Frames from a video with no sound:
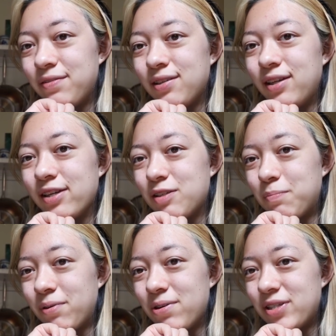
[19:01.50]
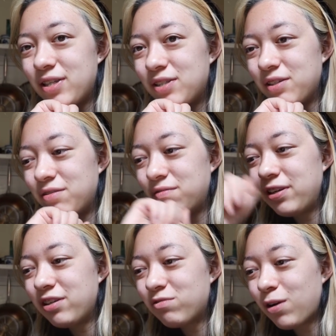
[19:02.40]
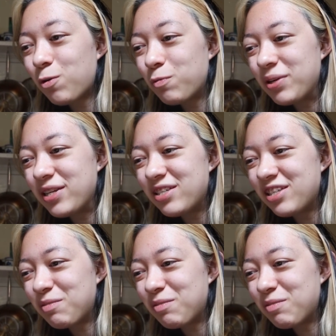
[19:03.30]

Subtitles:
I feel like the process of enrollment